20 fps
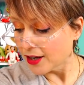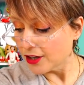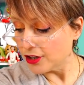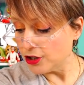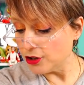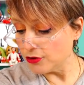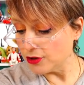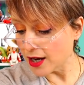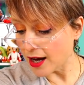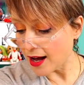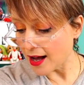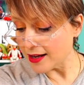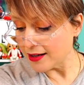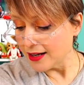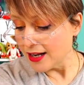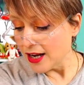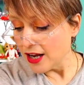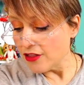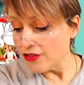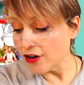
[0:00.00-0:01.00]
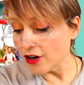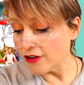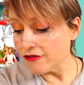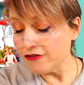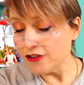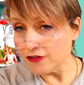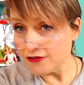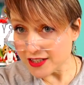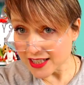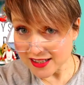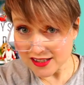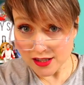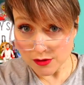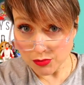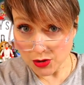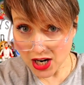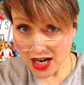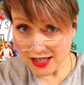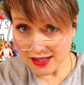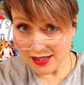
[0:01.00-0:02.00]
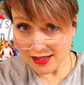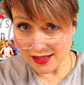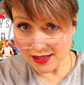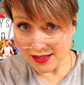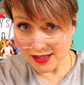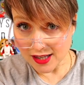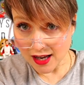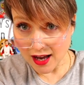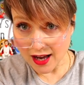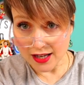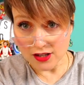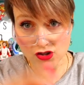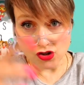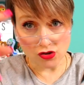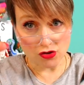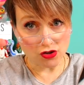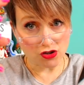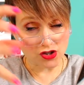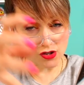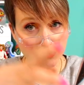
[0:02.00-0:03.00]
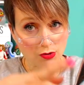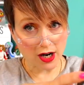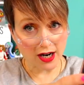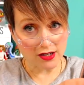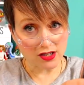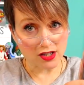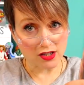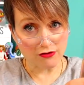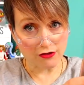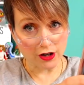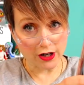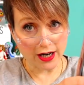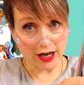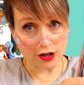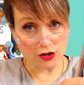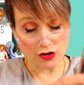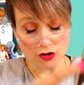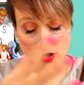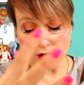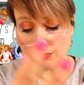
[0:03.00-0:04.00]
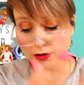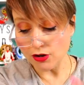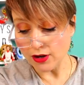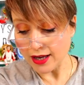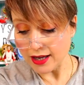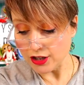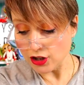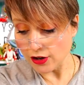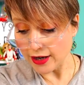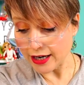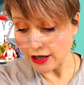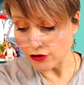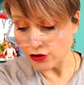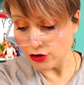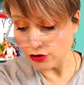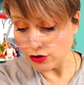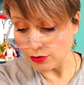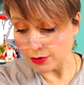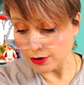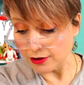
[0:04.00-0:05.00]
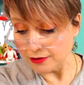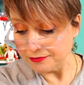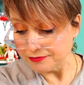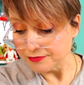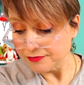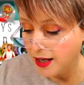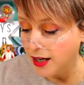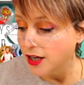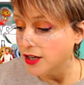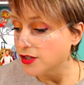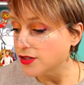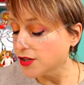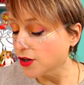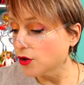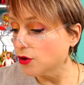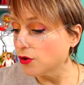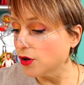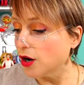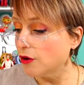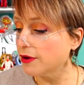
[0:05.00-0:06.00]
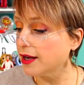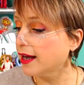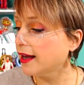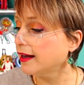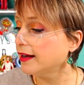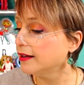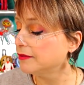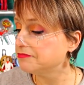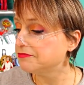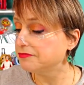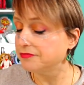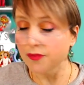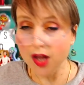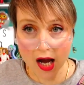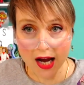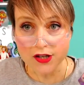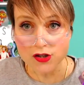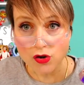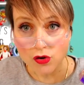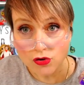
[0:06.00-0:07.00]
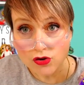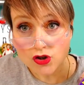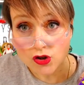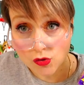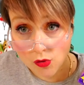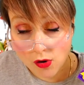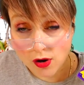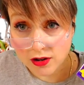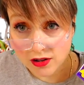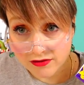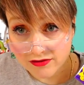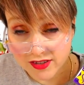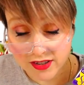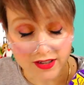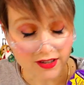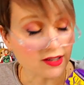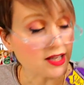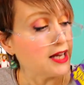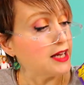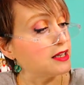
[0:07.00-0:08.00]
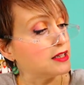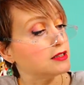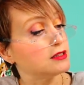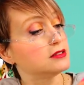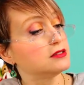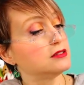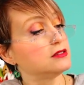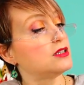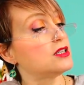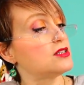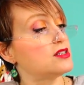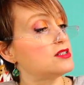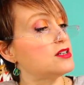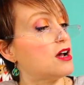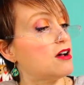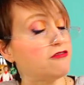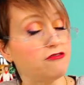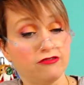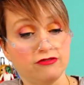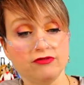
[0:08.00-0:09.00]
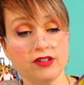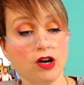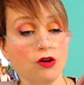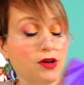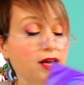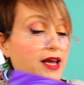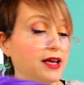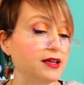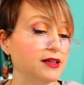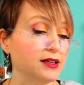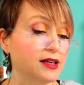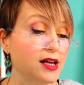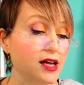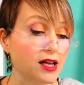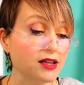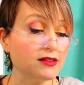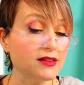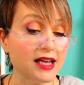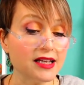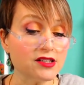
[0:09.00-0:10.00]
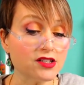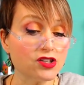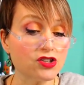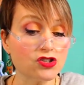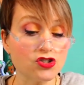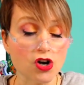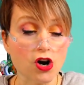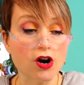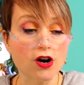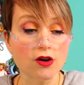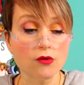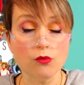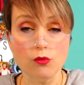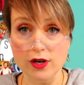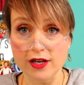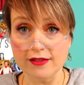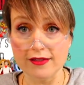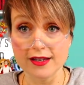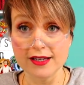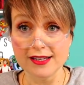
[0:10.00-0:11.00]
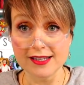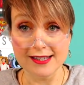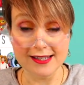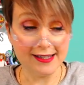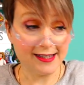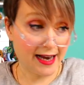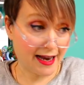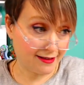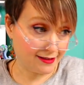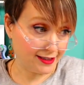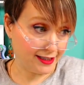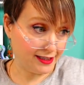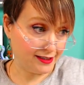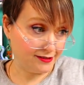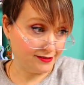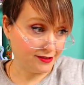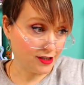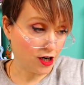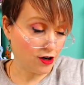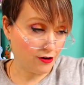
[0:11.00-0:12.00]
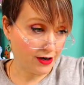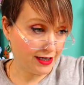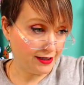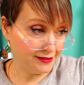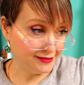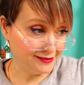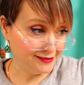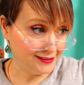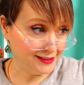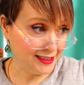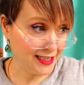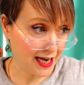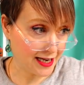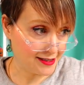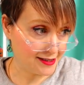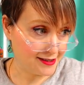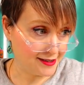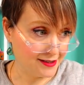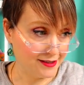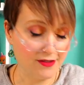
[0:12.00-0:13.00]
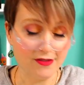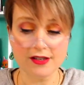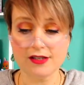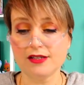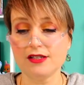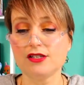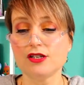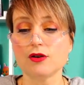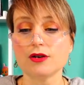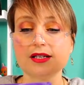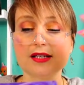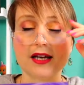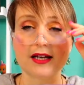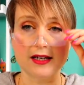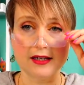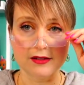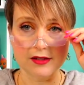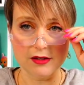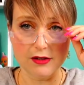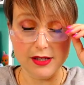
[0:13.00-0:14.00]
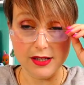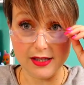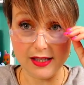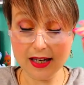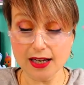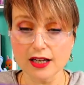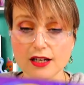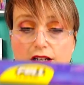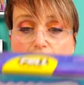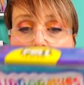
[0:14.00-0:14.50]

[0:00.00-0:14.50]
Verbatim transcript: you got. There are 15 surprises inside, so there's surprises for your Hairdorable and your Hairdudeable. So, okay, I told you all of the, like, the stuff. Okay, let's start with Sally. All right, yes, this is so exciting. So let's take a